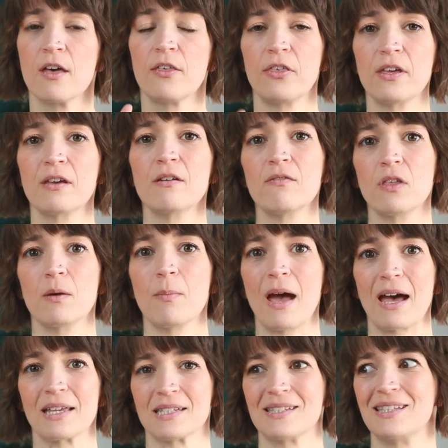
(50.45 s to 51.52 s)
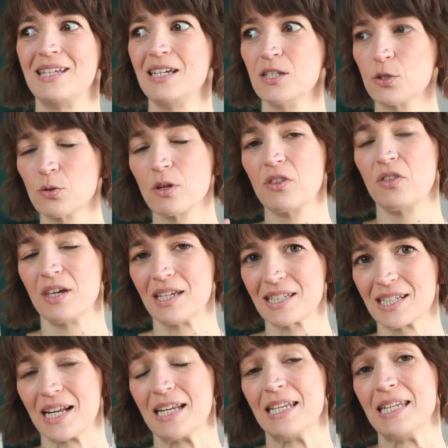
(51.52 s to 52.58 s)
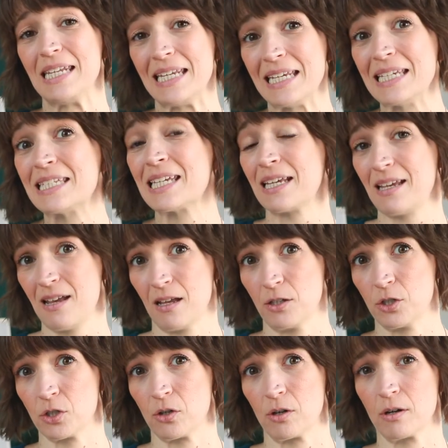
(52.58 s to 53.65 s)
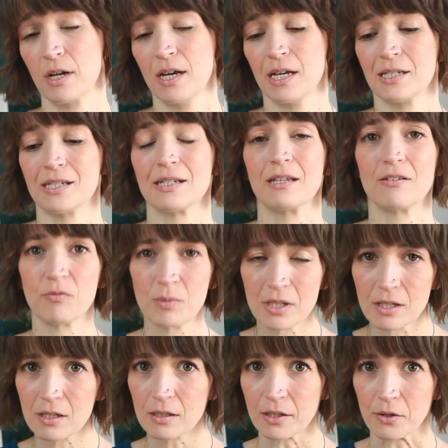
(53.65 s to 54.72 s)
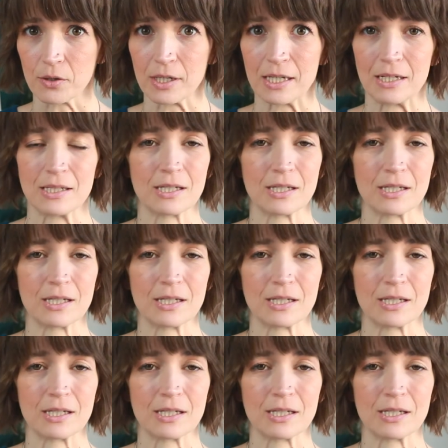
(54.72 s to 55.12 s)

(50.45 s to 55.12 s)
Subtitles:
think of them as these are the things that I need to answer to give me the clarity,